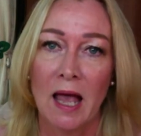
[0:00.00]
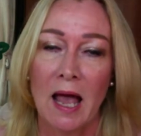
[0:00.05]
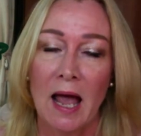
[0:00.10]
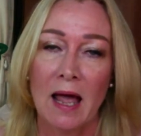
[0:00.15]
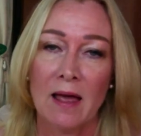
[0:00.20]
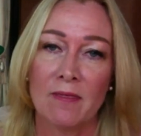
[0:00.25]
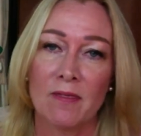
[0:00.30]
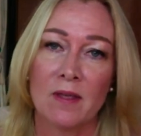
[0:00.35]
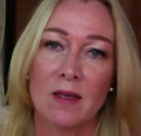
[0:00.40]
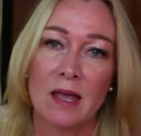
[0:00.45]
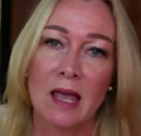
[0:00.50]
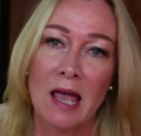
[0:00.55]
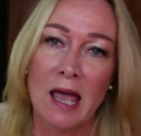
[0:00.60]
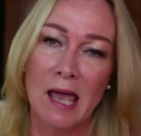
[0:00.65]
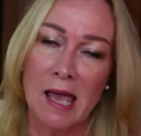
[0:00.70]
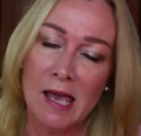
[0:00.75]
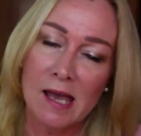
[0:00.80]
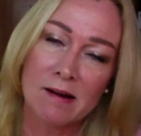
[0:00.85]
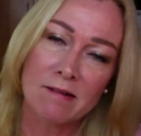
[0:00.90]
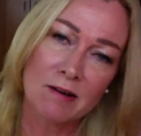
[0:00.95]
and the
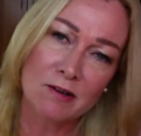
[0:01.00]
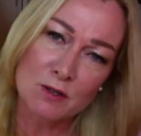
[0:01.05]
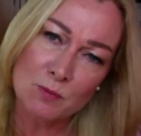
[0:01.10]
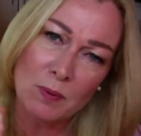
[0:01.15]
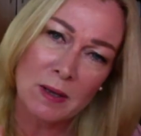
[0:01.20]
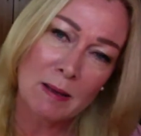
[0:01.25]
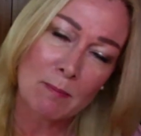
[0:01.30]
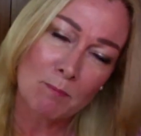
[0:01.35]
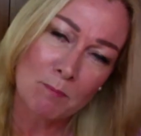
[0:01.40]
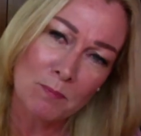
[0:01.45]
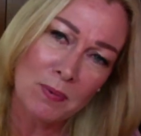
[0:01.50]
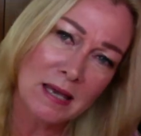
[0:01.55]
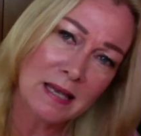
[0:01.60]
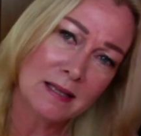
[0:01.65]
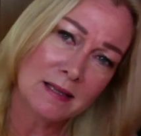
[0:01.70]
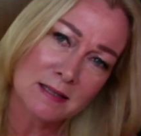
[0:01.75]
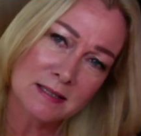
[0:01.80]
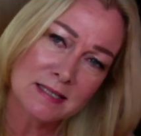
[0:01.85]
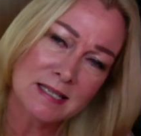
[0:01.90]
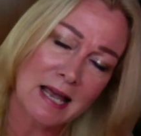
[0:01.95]
hero's being
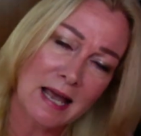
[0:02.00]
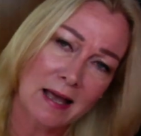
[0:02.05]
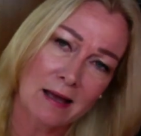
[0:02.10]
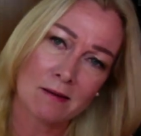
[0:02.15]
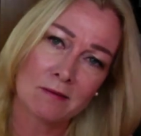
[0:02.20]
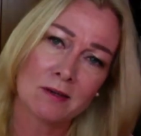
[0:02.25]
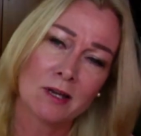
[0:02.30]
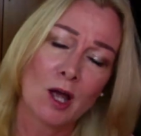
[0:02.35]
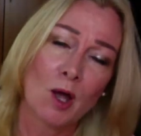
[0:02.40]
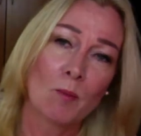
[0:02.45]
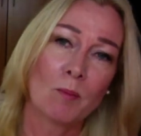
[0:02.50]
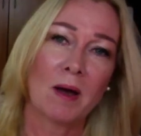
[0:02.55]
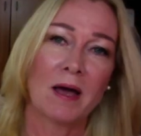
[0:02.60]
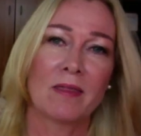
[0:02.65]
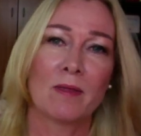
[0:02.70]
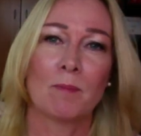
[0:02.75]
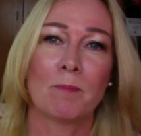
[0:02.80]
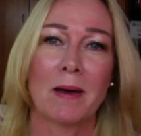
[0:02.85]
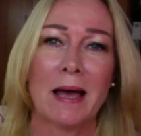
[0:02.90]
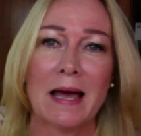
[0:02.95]
beaten down by
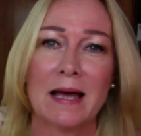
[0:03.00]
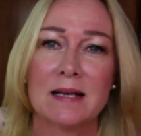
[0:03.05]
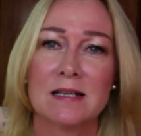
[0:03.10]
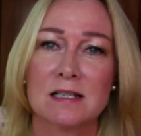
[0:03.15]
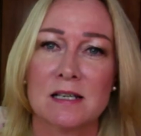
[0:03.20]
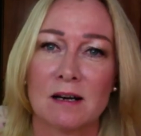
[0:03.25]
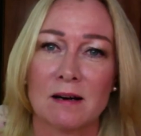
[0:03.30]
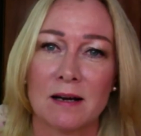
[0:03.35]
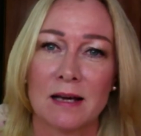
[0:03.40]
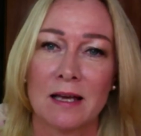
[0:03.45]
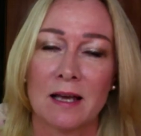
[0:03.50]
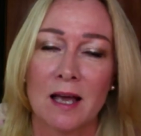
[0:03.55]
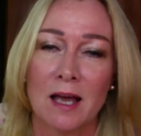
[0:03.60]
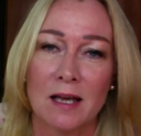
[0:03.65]
the bad guy.